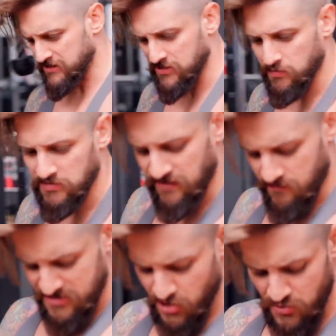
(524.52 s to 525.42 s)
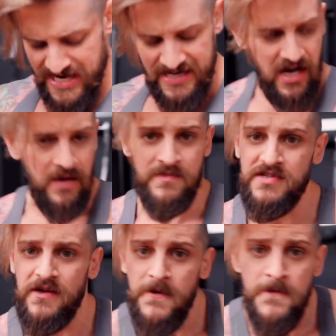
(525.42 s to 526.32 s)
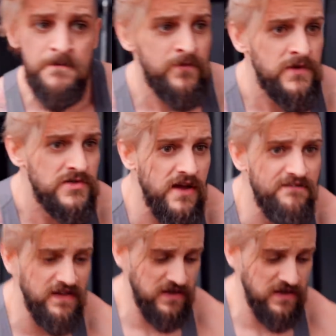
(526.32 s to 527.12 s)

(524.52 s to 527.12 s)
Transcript: it's like someone's giving me two dead arms. So it